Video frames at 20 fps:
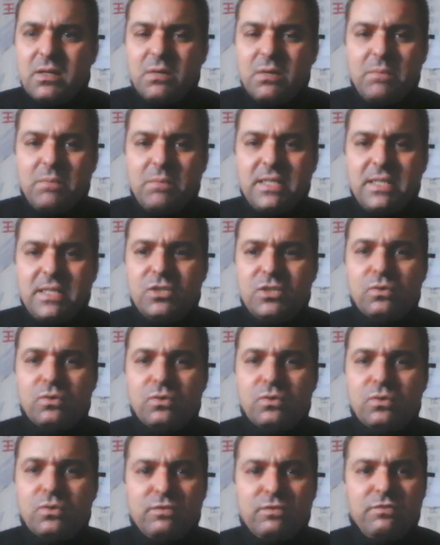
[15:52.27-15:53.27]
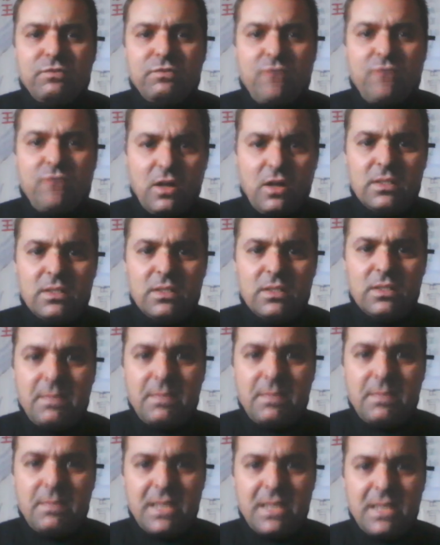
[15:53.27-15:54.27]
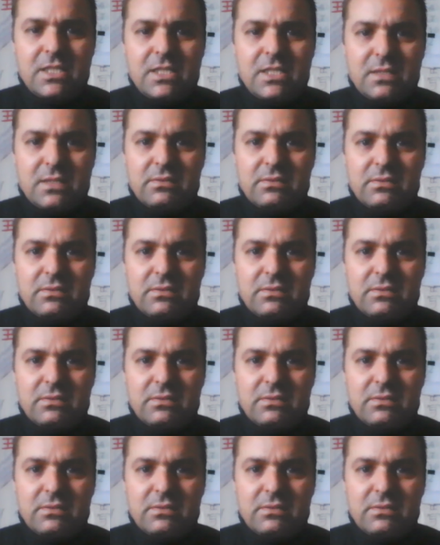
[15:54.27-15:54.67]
they should follow the animation.